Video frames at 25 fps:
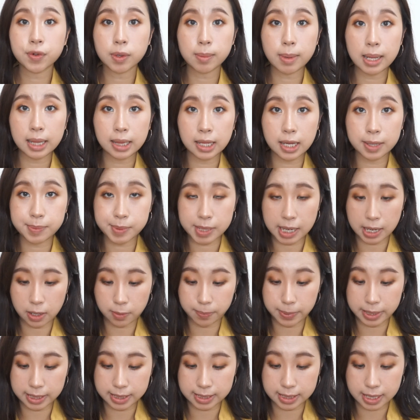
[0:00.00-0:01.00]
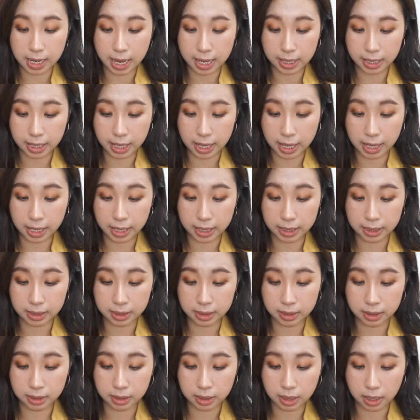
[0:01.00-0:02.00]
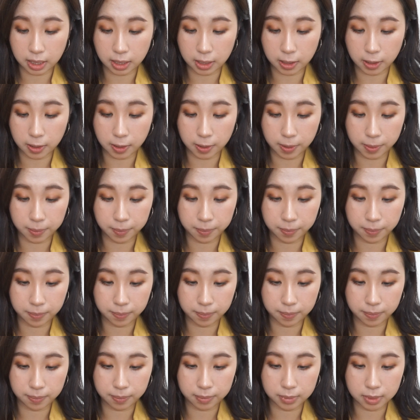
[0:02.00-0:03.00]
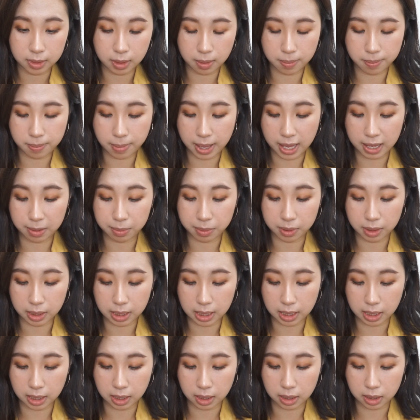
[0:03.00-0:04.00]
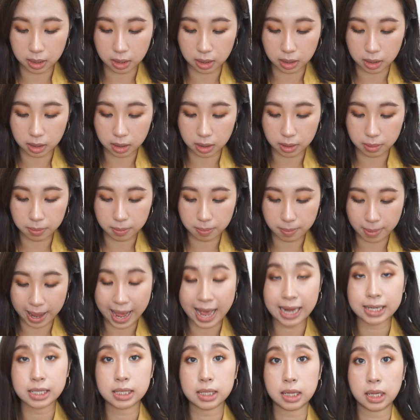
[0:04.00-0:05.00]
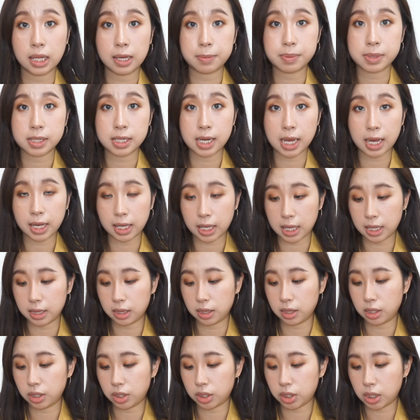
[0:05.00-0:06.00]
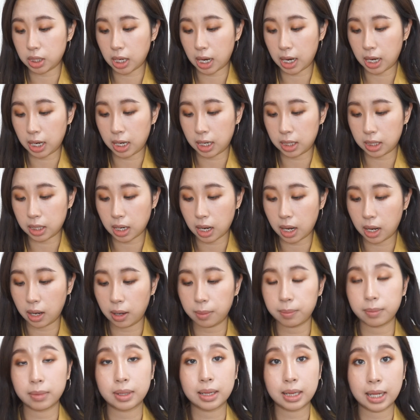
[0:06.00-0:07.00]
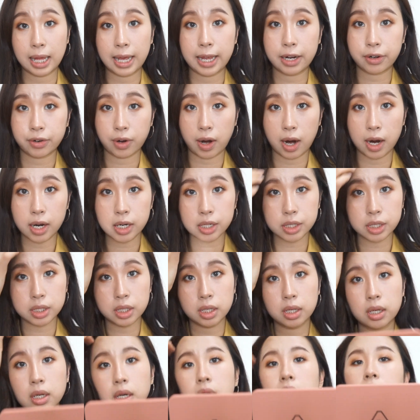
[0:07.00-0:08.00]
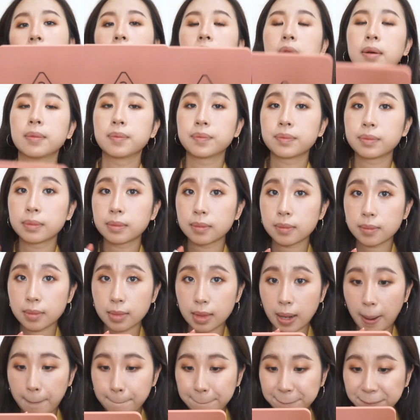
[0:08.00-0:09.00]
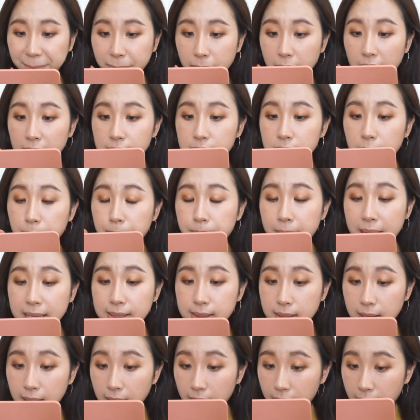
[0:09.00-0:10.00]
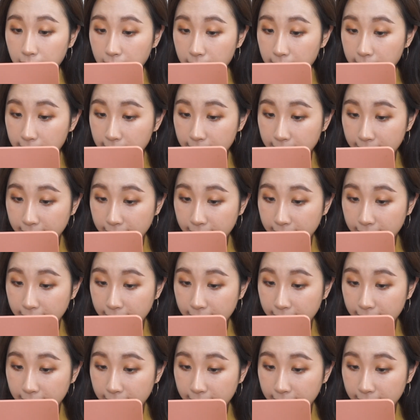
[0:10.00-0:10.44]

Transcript: for my lips, I'll be taking the Maybelline matte lipstick in the shade Clay Crush as a base color.